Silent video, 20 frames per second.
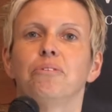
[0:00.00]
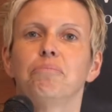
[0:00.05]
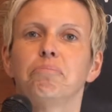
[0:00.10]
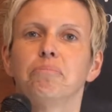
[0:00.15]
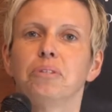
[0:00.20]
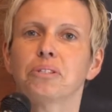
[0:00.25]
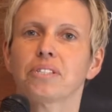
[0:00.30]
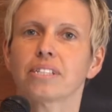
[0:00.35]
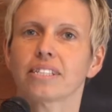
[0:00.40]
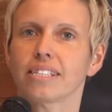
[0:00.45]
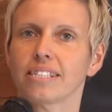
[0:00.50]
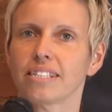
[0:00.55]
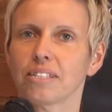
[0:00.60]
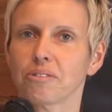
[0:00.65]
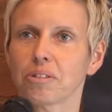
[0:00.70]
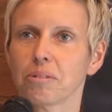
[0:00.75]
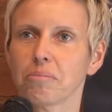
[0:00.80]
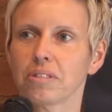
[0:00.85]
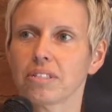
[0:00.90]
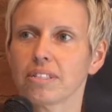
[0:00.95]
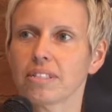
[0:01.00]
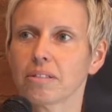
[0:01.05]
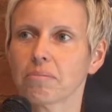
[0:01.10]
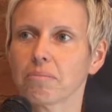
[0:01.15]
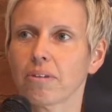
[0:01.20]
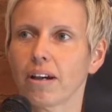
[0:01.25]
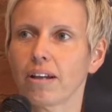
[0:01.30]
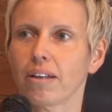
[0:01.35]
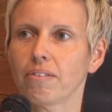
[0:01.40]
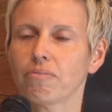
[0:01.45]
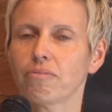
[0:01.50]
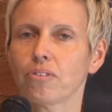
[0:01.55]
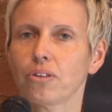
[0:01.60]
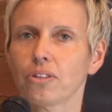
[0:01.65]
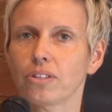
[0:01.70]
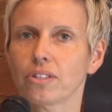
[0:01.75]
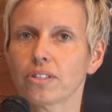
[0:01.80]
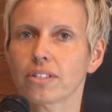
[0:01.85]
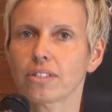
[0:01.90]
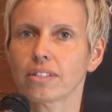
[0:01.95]
Music City Dreamers is my
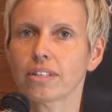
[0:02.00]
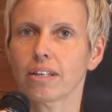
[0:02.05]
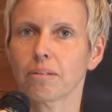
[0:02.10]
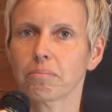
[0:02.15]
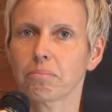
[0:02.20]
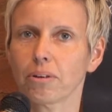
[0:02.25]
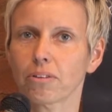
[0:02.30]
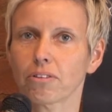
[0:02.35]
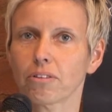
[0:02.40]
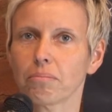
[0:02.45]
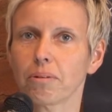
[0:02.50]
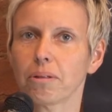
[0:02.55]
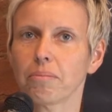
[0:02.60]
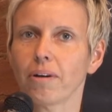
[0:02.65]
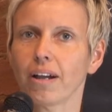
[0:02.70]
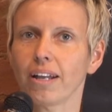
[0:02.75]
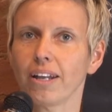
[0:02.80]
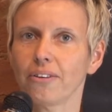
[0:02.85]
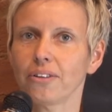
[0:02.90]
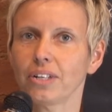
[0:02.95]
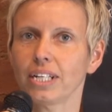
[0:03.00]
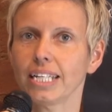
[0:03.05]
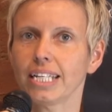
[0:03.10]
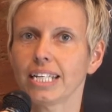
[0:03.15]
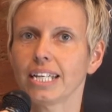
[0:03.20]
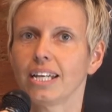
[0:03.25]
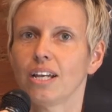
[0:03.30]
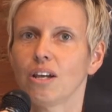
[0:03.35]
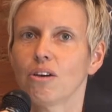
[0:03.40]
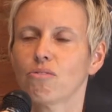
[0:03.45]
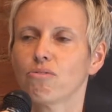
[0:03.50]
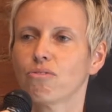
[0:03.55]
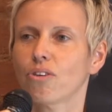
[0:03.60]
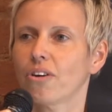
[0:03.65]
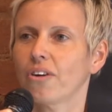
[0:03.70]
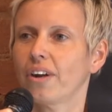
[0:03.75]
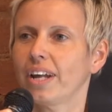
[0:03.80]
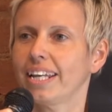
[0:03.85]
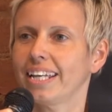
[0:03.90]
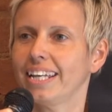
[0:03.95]
first and possibly my only
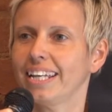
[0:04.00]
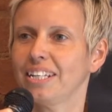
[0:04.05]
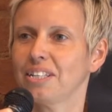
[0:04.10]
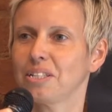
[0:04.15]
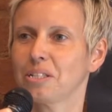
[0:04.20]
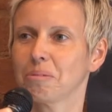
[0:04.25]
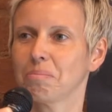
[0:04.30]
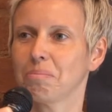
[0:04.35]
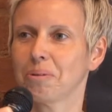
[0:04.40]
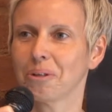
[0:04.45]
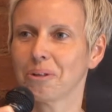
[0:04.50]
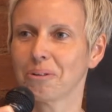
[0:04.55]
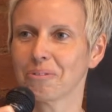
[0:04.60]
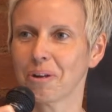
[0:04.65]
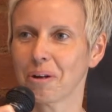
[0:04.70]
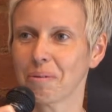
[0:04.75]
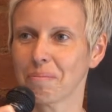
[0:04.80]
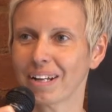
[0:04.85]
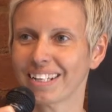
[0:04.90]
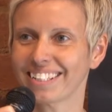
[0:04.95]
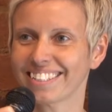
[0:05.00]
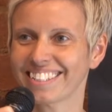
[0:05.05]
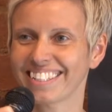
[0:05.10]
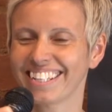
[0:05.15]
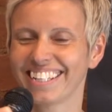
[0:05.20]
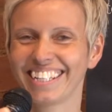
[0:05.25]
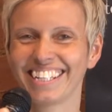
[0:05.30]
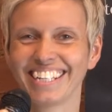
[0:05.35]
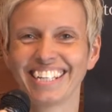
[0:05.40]
foray into pure romance.